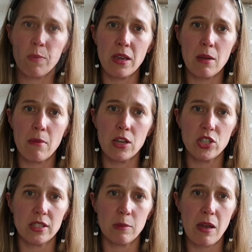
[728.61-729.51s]
Hoping I might
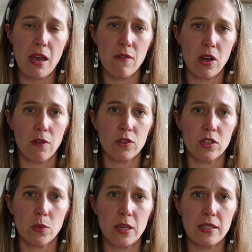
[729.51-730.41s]
just about have enough to
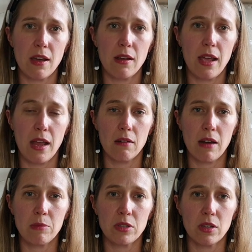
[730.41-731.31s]
squeeze out a Hannah
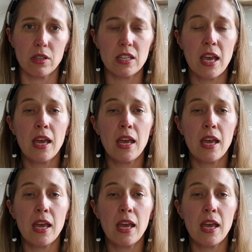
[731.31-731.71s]
wrap skirt.